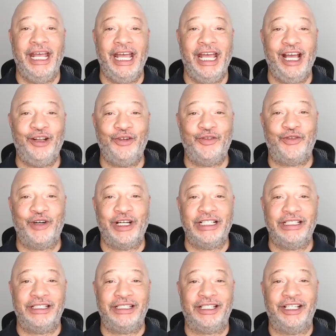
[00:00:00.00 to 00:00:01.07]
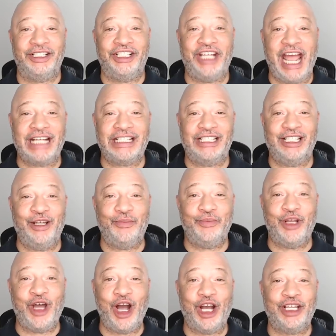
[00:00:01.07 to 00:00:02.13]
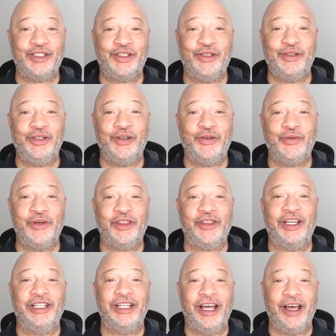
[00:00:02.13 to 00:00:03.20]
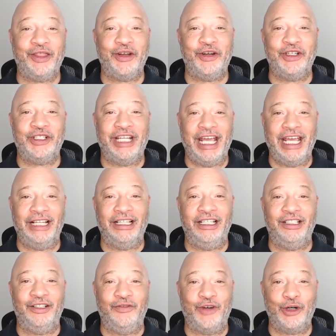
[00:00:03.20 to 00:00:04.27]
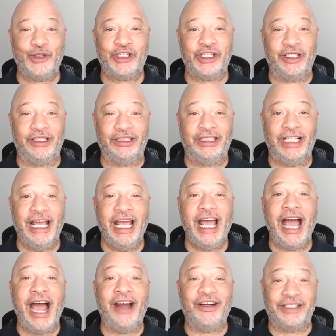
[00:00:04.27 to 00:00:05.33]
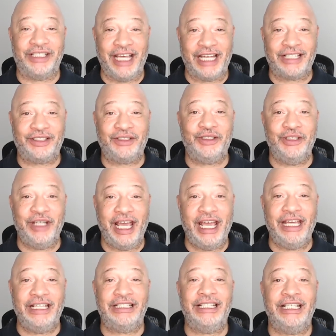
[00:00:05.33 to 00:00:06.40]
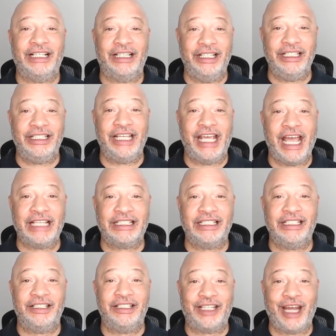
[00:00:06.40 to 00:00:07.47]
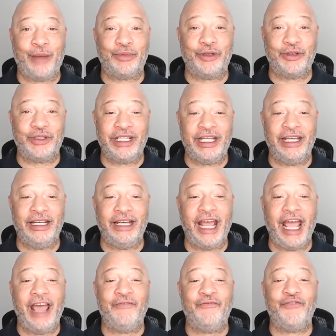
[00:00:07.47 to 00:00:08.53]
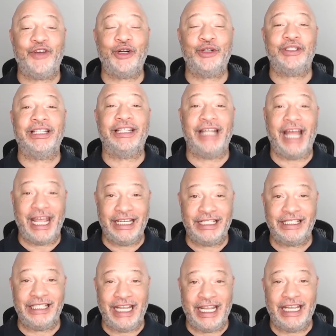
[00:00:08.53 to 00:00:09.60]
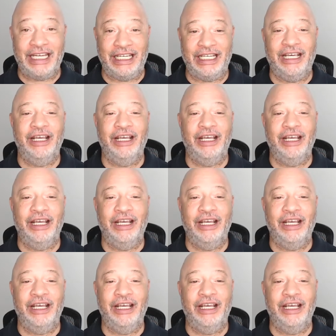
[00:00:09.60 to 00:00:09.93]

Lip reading: Hello, friends. Jackson M. Doggett Jr. with another daily devotional. Our text today is Ecclesiastes chapter 10 and verse 19.